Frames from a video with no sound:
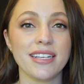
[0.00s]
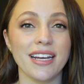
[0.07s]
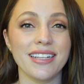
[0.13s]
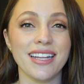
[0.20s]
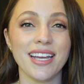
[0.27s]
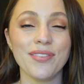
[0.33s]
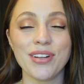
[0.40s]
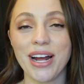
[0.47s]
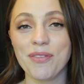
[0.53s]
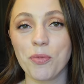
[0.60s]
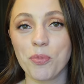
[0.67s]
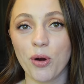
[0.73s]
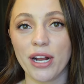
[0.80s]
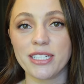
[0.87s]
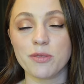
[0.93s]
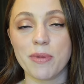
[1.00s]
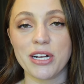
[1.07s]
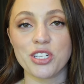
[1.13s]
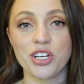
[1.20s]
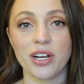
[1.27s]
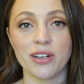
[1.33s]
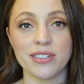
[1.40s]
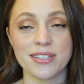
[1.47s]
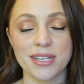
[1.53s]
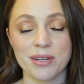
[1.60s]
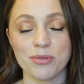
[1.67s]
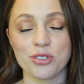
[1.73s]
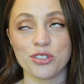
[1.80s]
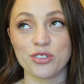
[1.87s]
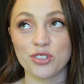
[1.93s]
and they even have a price match guarantee,
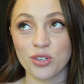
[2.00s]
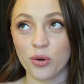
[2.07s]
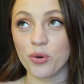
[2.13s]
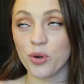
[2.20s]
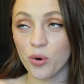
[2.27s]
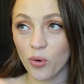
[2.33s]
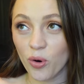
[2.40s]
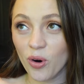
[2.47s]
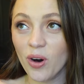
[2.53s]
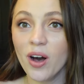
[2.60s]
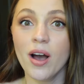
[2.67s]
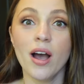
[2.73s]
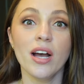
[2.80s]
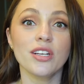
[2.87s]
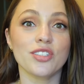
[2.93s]
which is so cool.